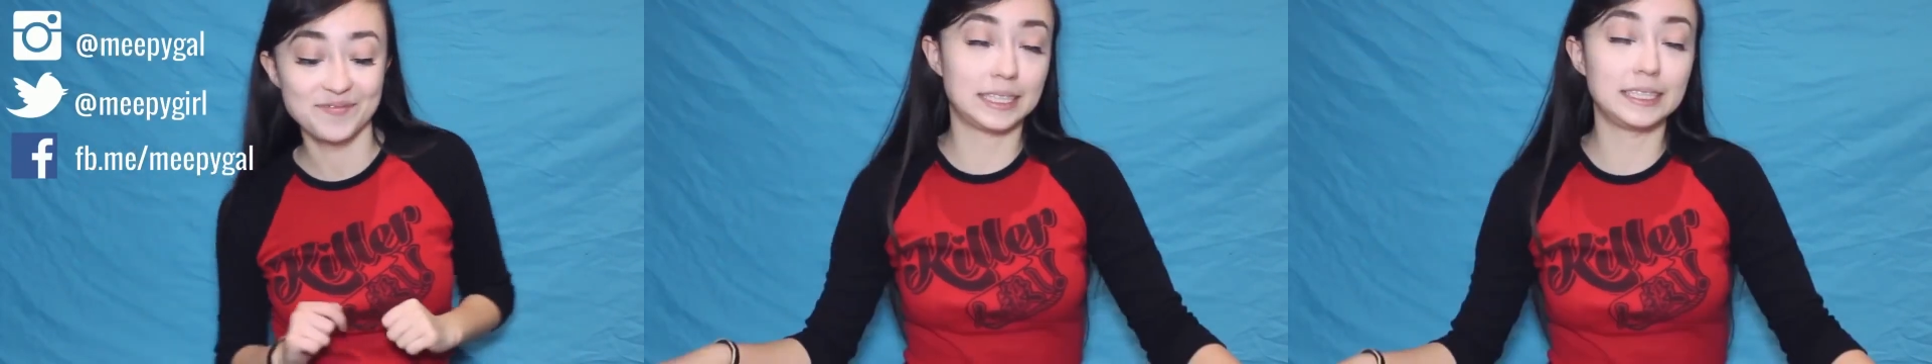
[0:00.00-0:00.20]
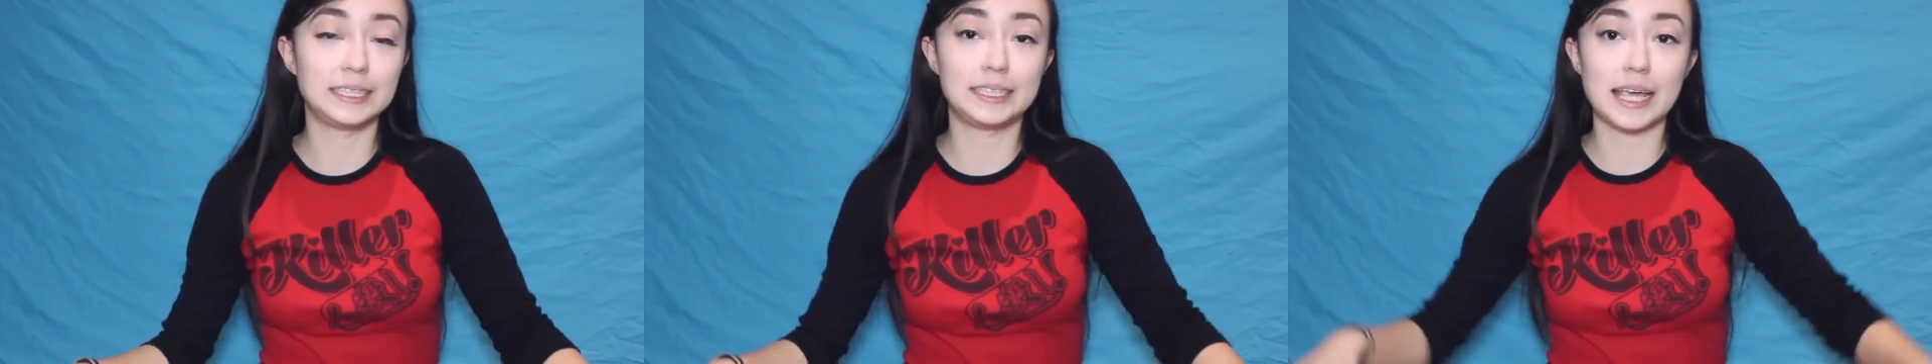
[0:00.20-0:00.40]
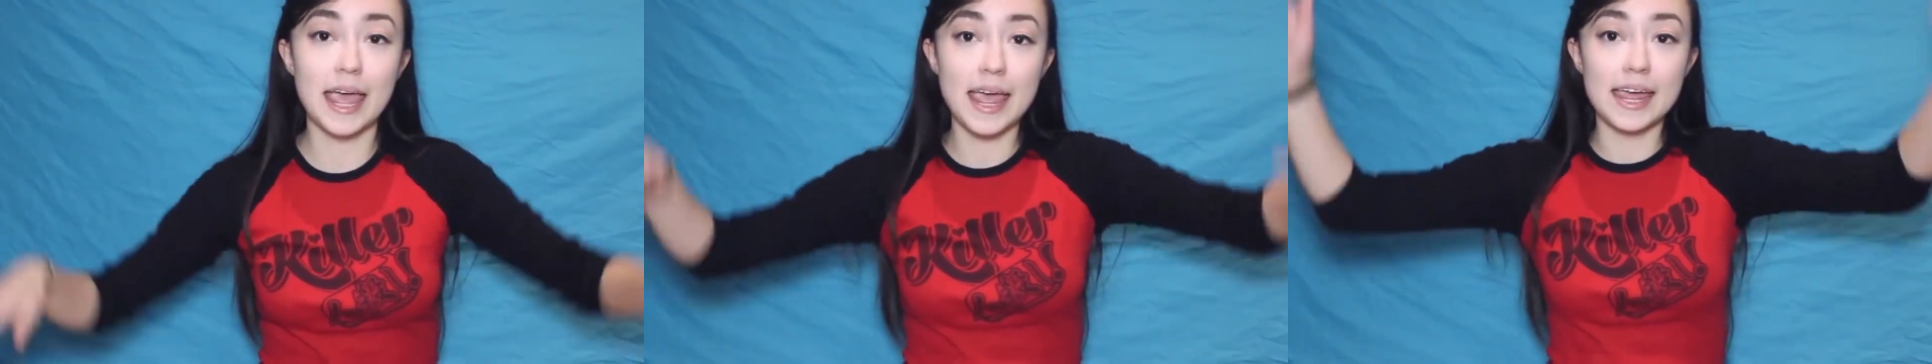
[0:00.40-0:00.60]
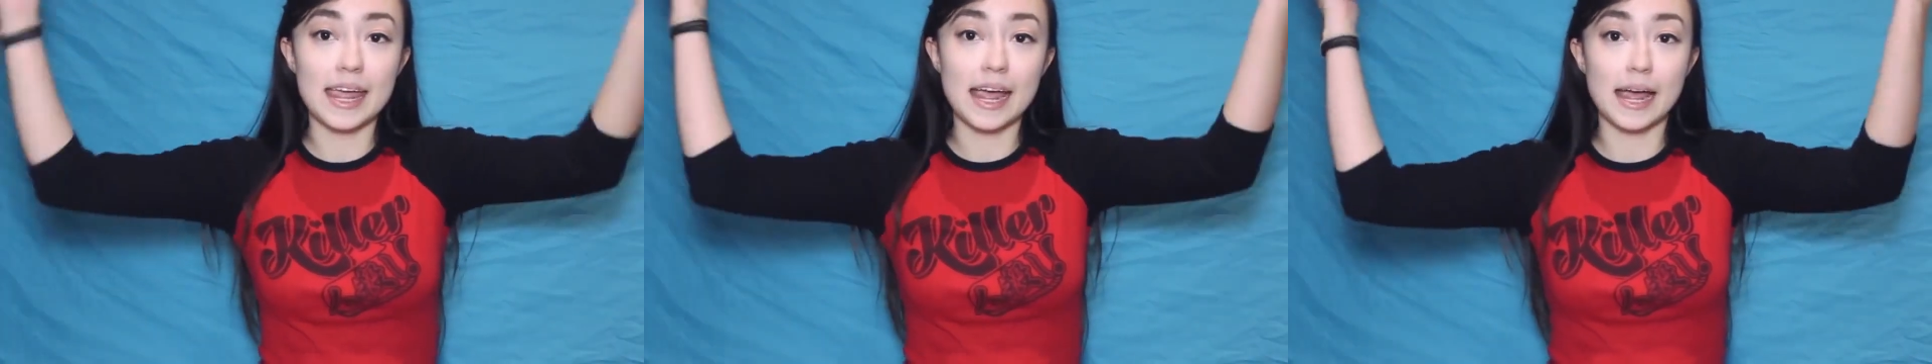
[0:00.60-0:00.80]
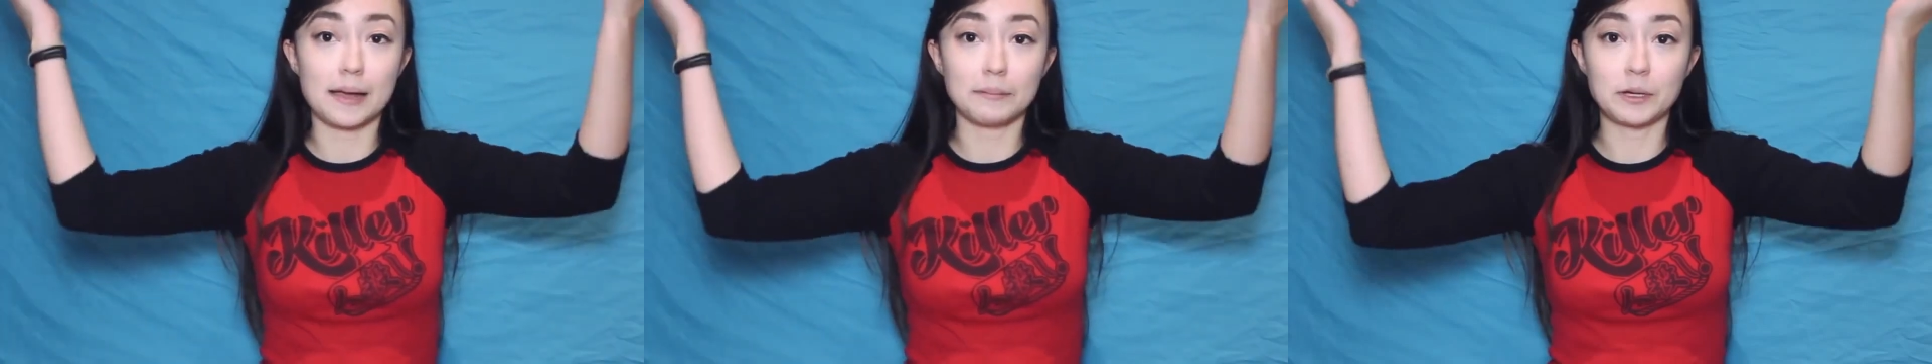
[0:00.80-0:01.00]

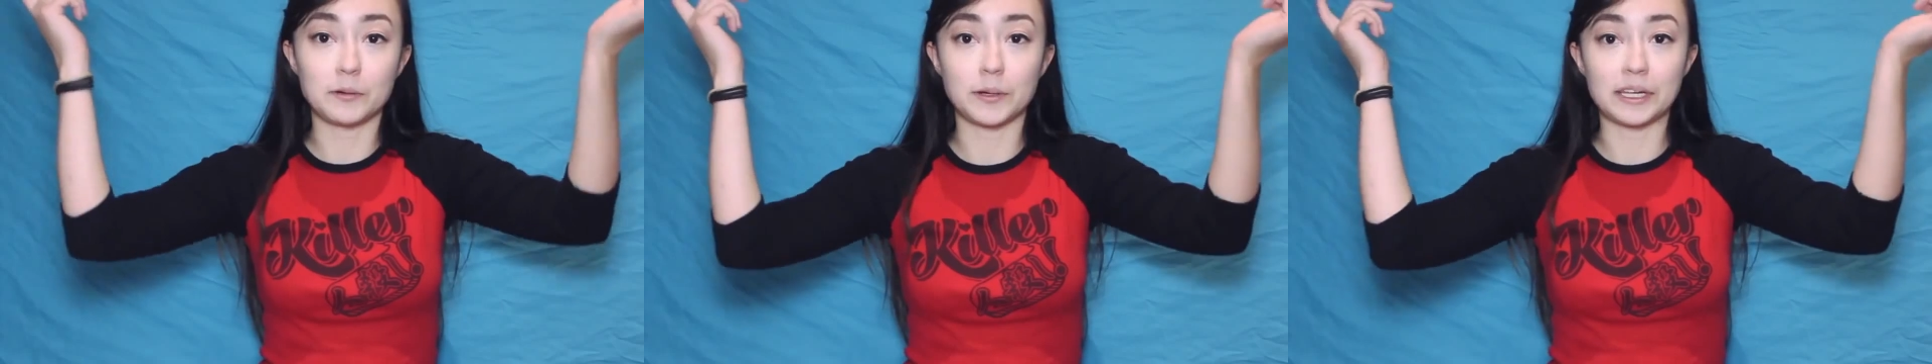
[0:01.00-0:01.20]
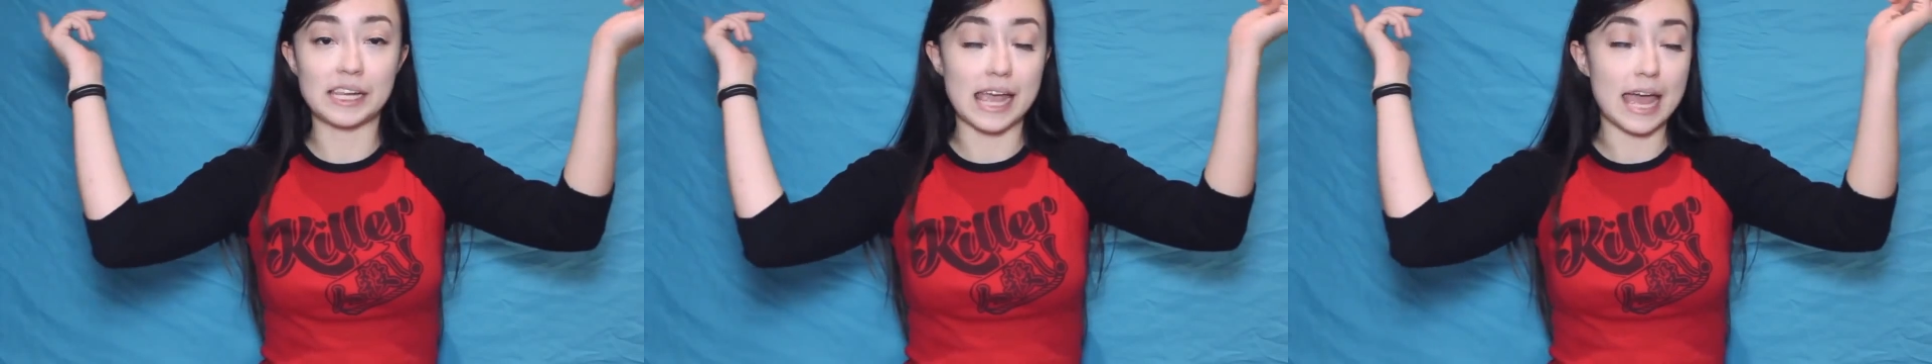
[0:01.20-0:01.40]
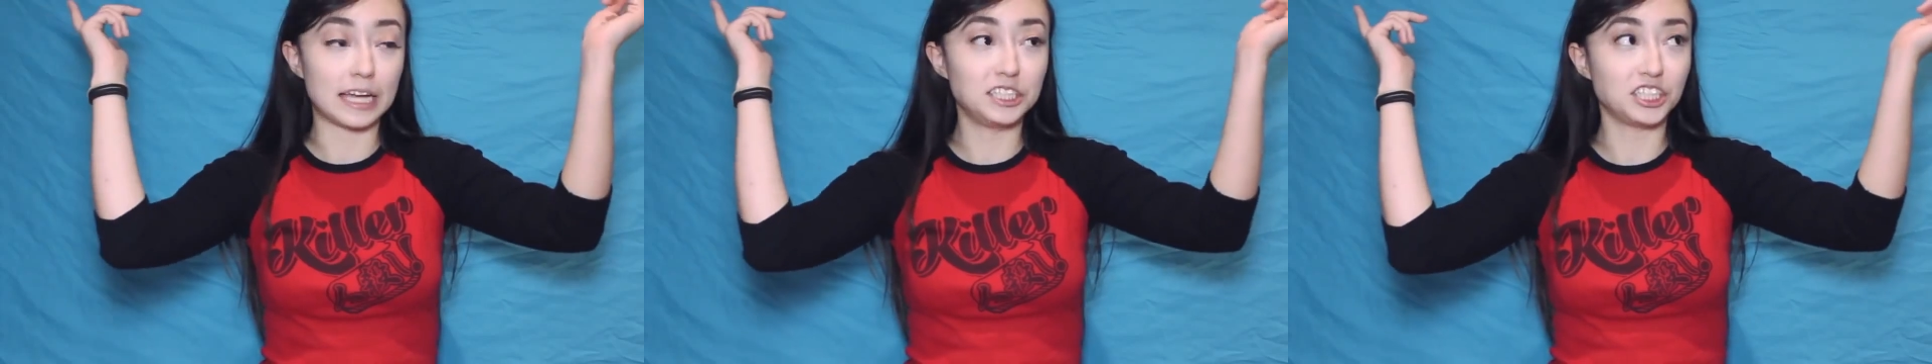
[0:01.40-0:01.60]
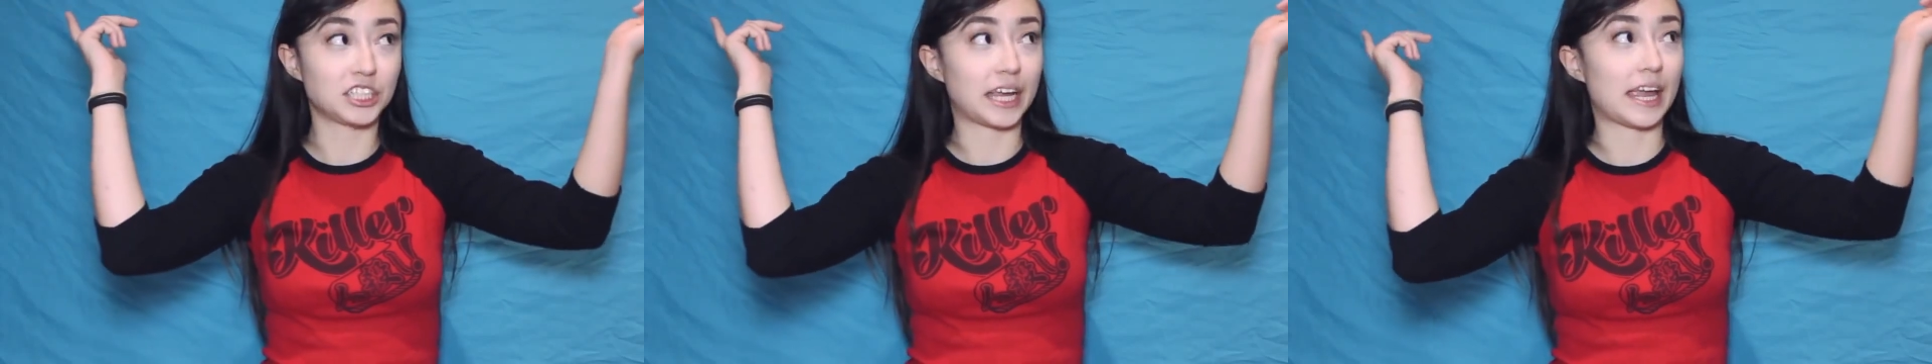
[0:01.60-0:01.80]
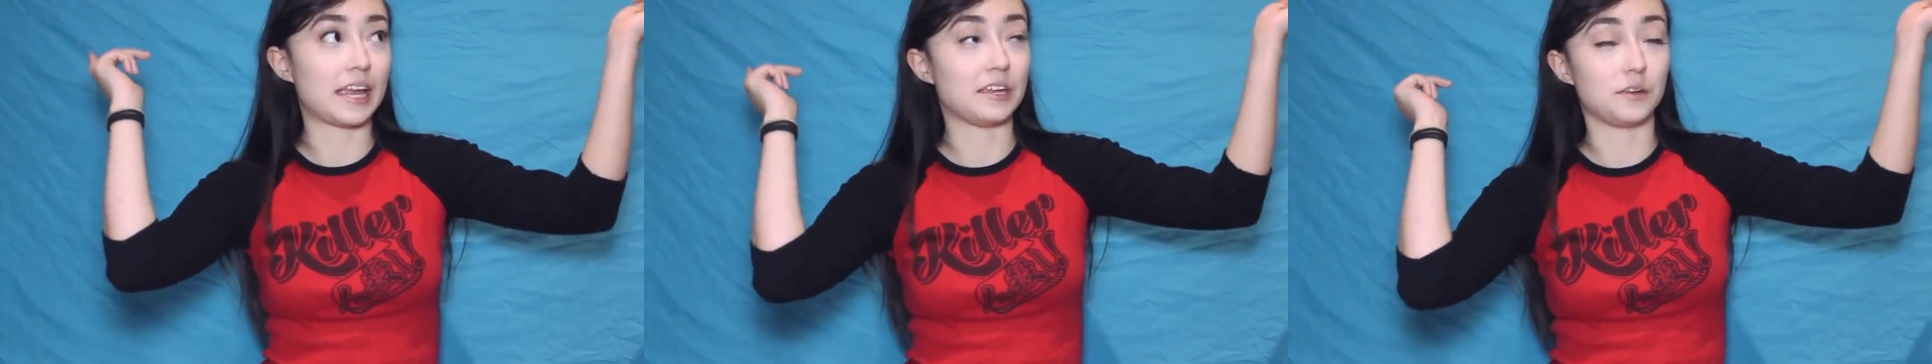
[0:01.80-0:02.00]
Today I'm going to
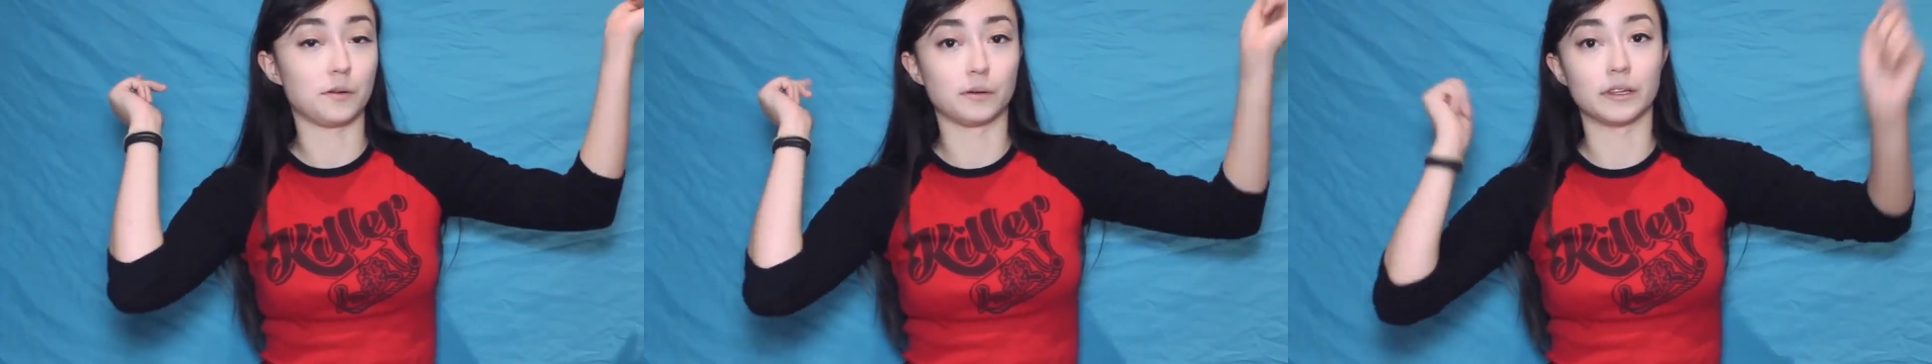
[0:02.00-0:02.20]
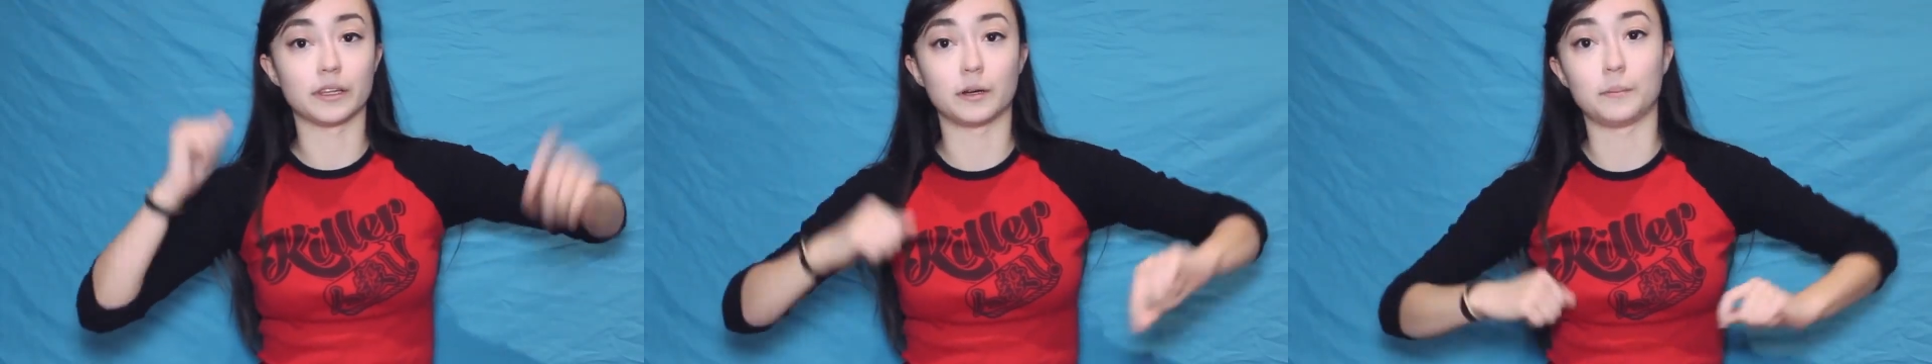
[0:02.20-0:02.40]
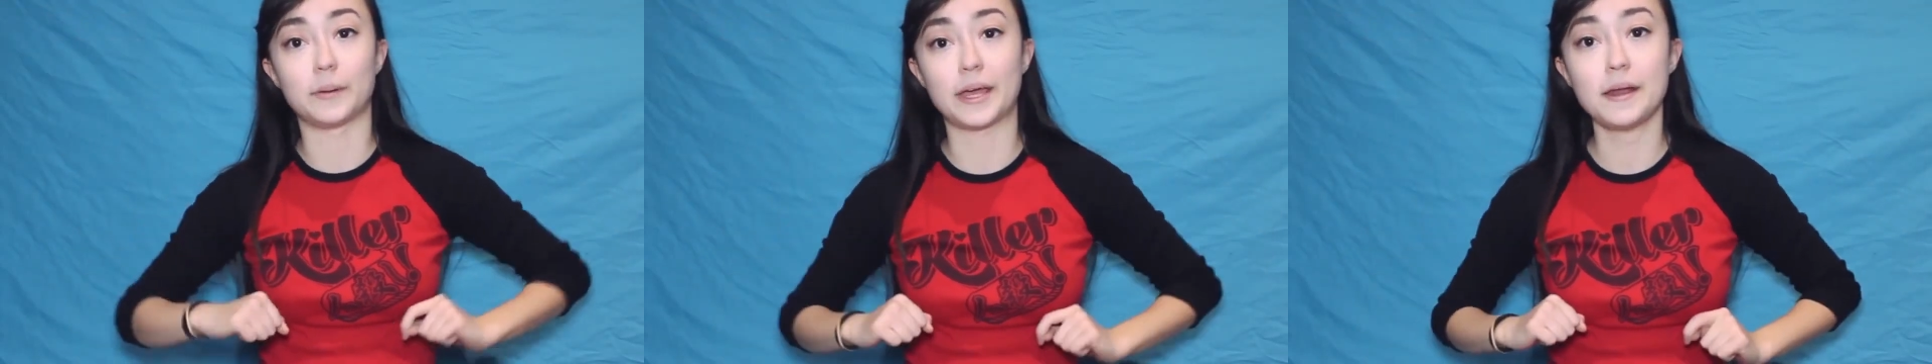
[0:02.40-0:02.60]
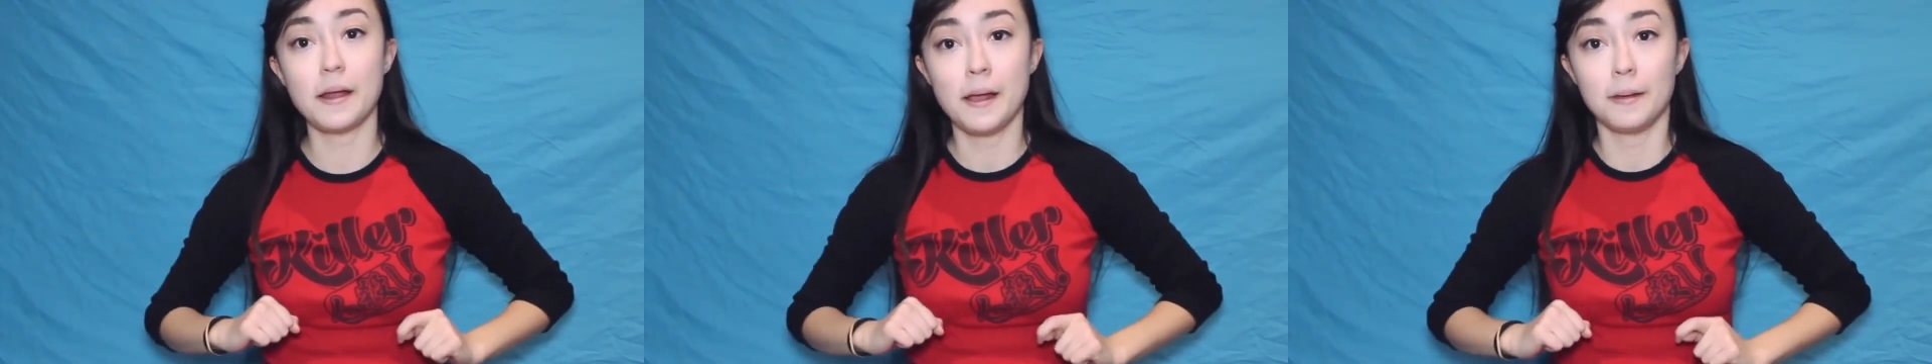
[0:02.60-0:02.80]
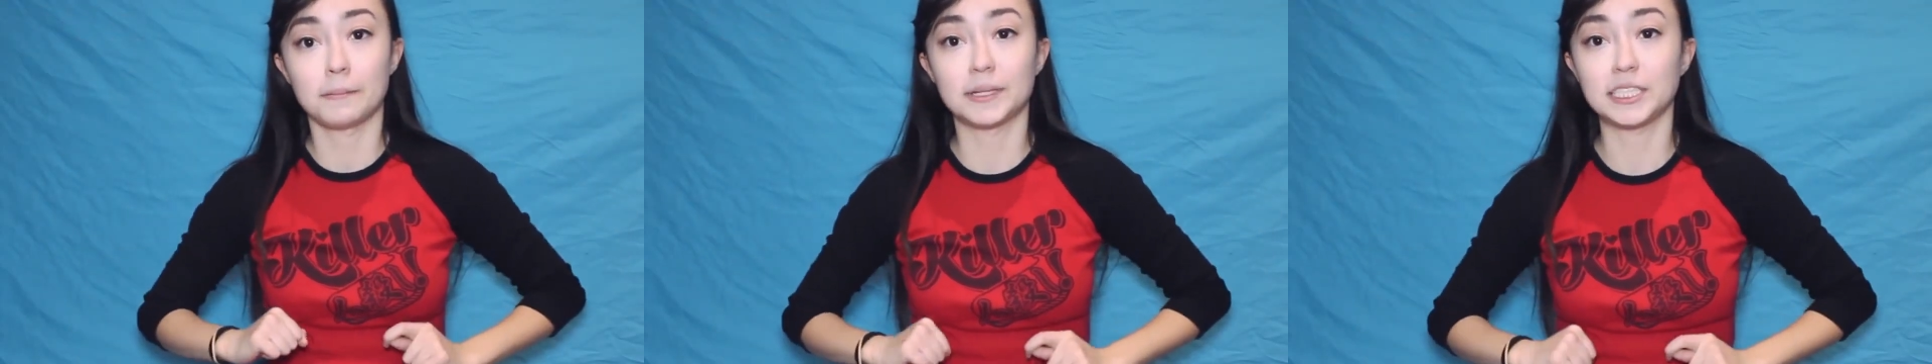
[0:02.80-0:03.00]
educate you a little bit